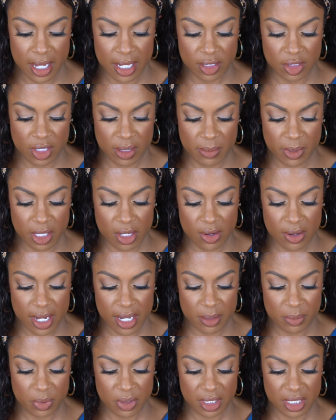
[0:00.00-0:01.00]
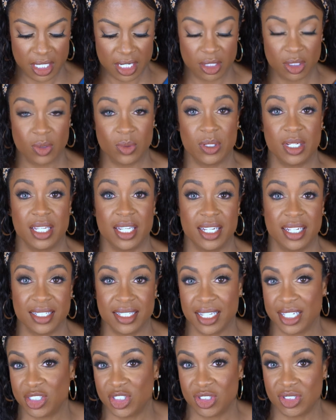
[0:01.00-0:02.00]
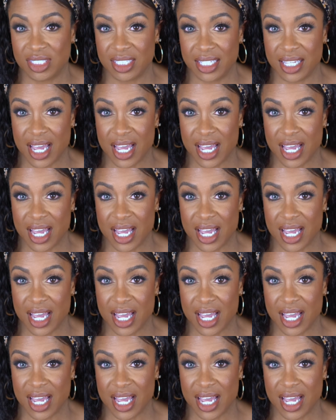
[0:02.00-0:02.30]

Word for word: So I'm going to go ahead and put the other one in and let you see